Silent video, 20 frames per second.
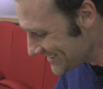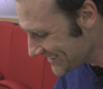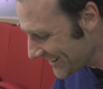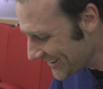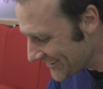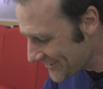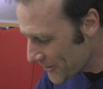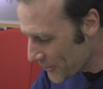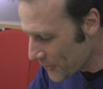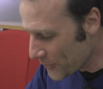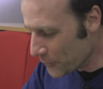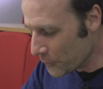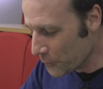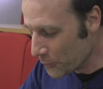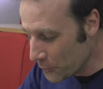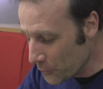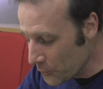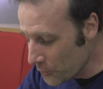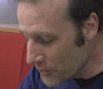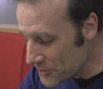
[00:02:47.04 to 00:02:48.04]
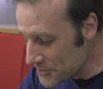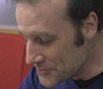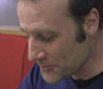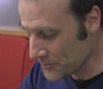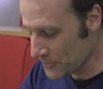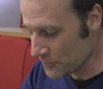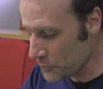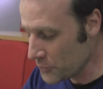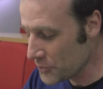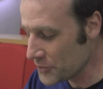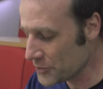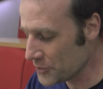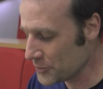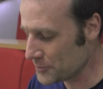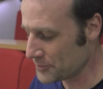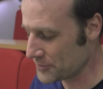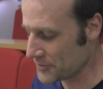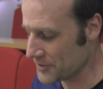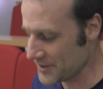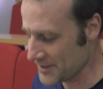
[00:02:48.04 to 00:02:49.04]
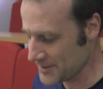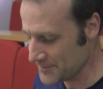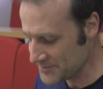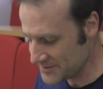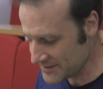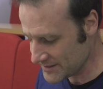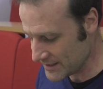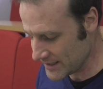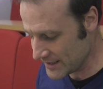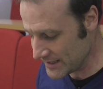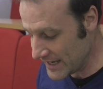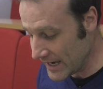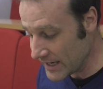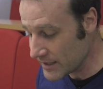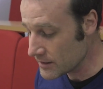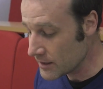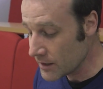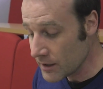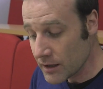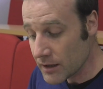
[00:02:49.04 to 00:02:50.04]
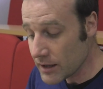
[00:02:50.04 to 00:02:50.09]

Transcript: So would Woodall primes again?